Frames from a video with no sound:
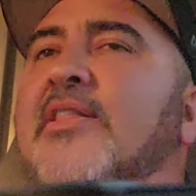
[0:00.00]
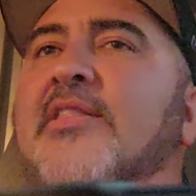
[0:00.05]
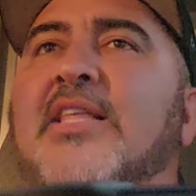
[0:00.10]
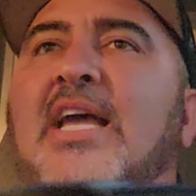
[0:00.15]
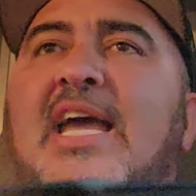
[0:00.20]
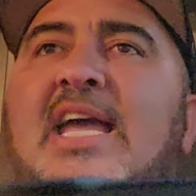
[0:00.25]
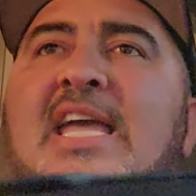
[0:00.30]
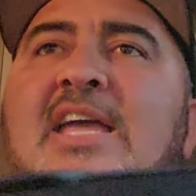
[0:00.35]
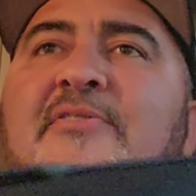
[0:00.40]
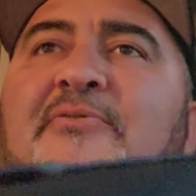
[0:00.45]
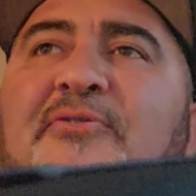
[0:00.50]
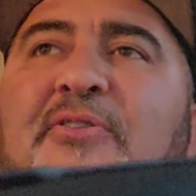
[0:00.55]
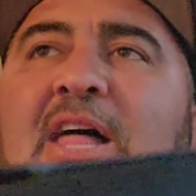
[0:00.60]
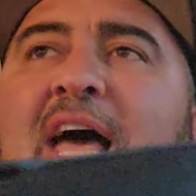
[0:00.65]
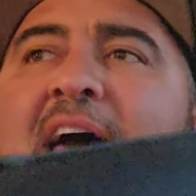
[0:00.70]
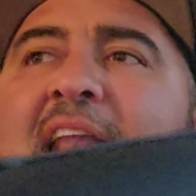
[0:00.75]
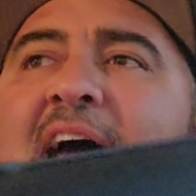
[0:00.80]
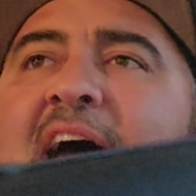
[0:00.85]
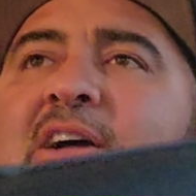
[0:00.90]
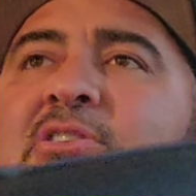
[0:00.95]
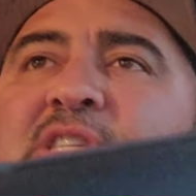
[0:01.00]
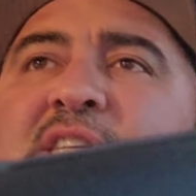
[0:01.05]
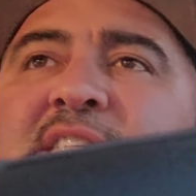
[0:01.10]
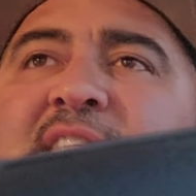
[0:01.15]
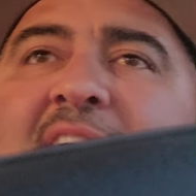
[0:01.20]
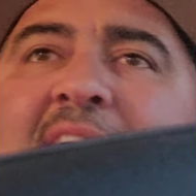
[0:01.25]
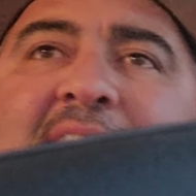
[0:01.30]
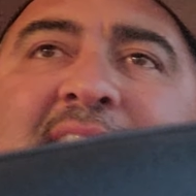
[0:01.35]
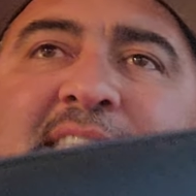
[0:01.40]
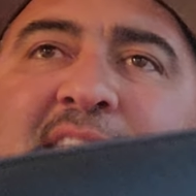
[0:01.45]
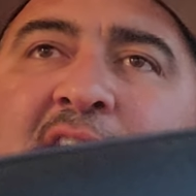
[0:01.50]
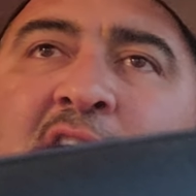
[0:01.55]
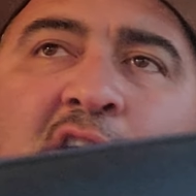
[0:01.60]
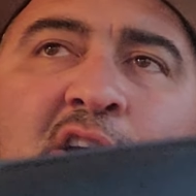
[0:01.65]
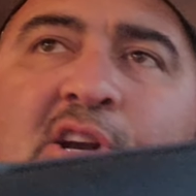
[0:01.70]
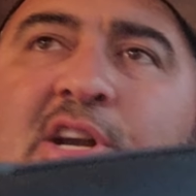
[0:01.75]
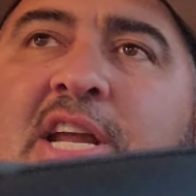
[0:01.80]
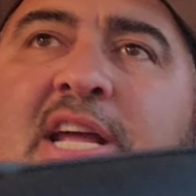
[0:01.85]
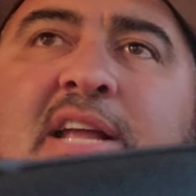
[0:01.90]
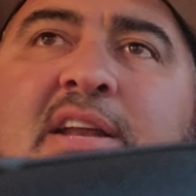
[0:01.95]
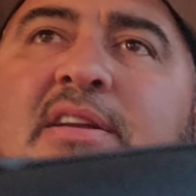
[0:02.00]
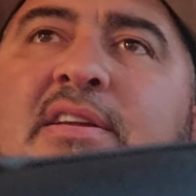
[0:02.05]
that he flat out just hasn't earned it.